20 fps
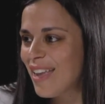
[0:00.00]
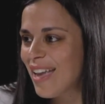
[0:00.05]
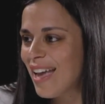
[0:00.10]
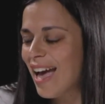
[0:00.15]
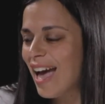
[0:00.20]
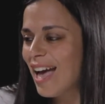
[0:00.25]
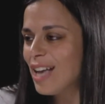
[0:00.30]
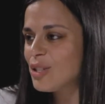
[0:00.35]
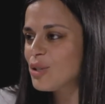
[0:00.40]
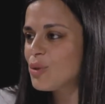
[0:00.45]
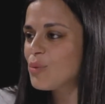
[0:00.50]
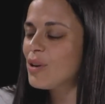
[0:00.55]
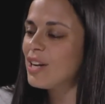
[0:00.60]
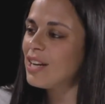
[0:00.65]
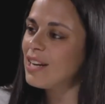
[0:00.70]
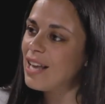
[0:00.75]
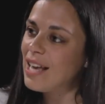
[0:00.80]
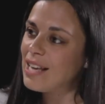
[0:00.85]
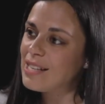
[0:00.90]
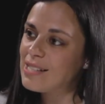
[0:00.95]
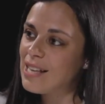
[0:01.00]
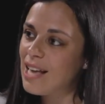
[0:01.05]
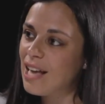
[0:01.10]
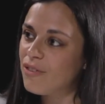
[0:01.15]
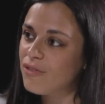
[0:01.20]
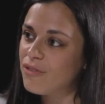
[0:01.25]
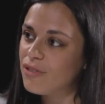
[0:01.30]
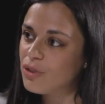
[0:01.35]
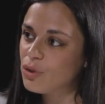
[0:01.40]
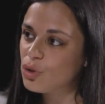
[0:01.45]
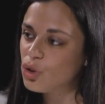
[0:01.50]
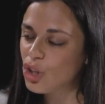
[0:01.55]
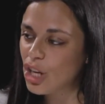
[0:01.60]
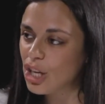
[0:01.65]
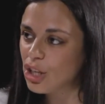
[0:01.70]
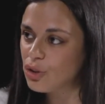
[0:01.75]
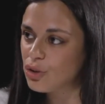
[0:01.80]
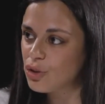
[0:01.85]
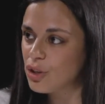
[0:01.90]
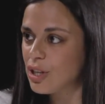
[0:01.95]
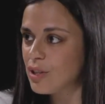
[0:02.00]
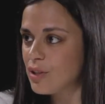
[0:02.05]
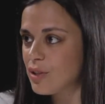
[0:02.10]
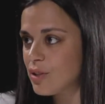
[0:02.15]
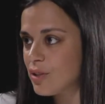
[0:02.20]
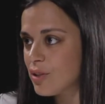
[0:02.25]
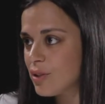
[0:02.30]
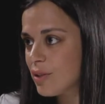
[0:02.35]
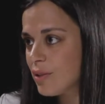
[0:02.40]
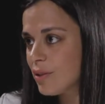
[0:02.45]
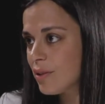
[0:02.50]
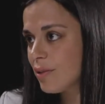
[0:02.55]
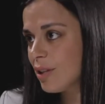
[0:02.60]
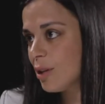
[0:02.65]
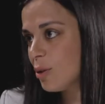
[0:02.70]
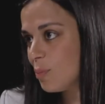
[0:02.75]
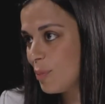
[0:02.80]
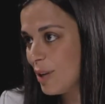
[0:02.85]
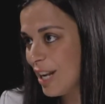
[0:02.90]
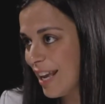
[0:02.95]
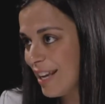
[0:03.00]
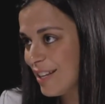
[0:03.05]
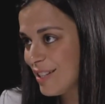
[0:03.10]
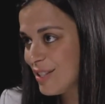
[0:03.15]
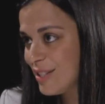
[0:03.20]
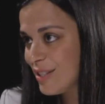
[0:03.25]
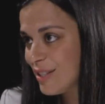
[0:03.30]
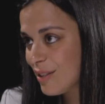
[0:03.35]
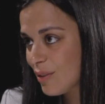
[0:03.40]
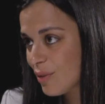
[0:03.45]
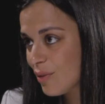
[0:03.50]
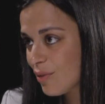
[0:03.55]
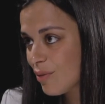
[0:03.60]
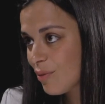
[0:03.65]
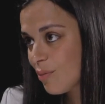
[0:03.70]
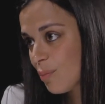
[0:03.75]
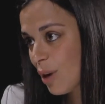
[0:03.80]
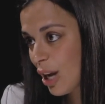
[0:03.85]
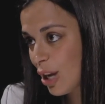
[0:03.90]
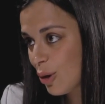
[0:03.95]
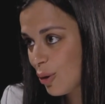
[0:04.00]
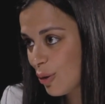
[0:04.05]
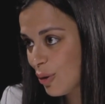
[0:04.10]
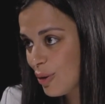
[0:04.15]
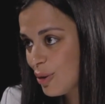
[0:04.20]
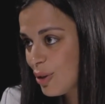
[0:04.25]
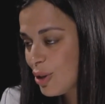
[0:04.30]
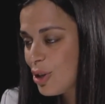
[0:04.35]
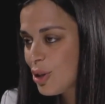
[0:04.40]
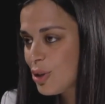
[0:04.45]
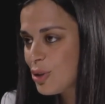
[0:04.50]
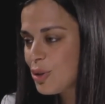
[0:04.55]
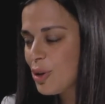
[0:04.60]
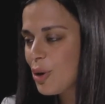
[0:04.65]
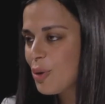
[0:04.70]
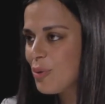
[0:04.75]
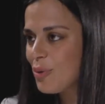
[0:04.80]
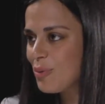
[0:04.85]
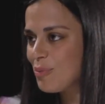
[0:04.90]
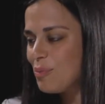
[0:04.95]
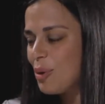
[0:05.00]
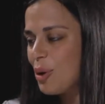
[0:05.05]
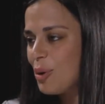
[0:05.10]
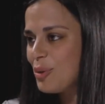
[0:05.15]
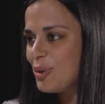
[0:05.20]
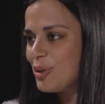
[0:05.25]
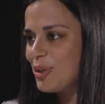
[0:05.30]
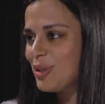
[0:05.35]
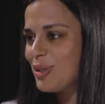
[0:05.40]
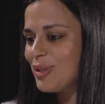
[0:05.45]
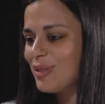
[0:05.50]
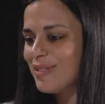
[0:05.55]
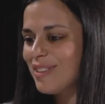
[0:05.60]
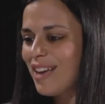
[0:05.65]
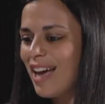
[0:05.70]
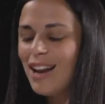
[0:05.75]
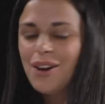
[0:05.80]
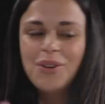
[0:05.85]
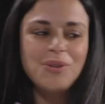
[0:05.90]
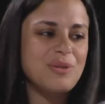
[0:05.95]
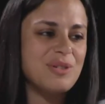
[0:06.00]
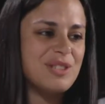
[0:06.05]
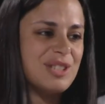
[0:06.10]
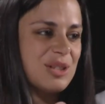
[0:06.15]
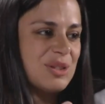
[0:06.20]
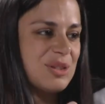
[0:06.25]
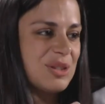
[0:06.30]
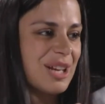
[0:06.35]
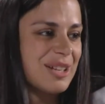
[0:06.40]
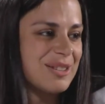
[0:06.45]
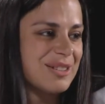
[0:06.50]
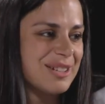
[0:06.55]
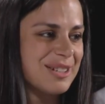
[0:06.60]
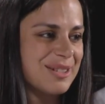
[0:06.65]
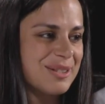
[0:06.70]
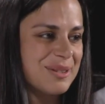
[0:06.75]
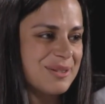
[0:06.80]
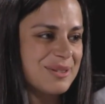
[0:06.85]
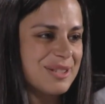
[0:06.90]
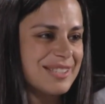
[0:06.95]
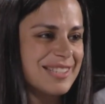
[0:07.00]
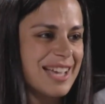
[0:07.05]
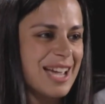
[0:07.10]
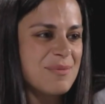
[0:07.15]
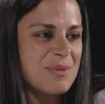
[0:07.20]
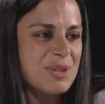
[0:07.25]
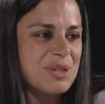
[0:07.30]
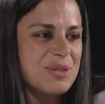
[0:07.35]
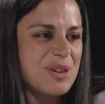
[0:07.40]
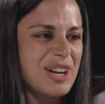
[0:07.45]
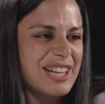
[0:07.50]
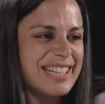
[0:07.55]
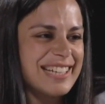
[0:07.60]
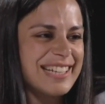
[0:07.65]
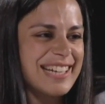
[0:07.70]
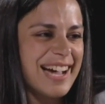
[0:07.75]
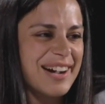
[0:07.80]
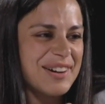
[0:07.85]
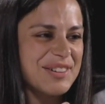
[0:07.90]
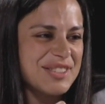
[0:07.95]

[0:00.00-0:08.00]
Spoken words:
as well as have changes in place by law. So both along with each other. So the time is running out.